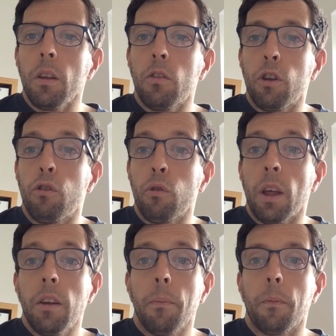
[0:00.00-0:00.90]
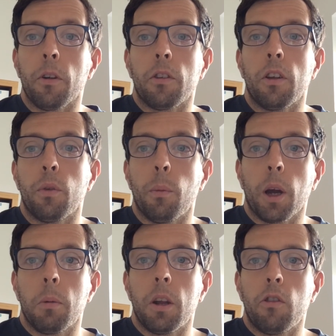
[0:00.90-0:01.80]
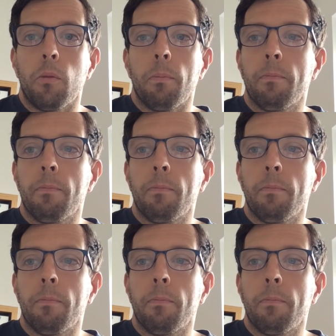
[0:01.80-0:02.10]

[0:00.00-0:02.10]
Stay tuned at the end, we've got today's film recommendation.